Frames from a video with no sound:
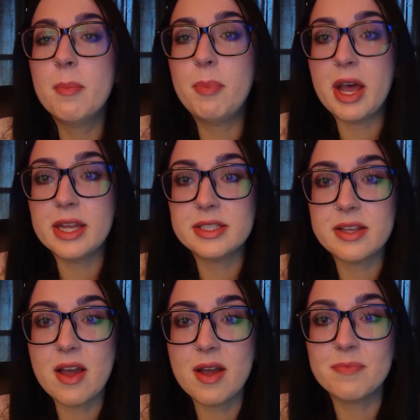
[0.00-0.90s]
but
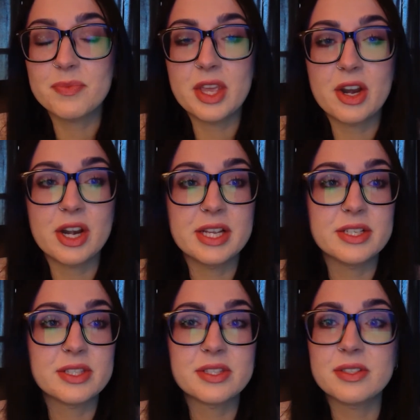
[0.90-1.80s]
there
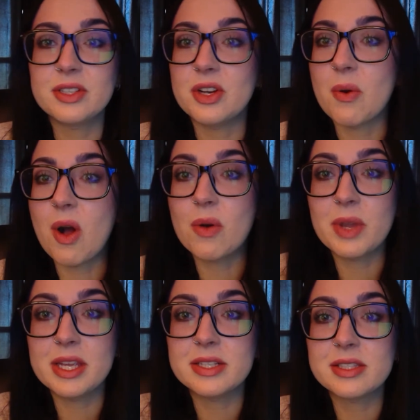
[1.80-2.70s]
is,
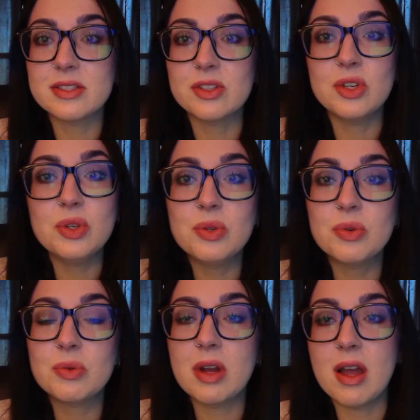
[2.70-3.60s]
always
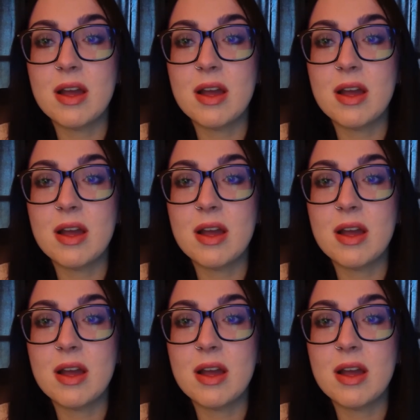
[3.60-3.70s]
new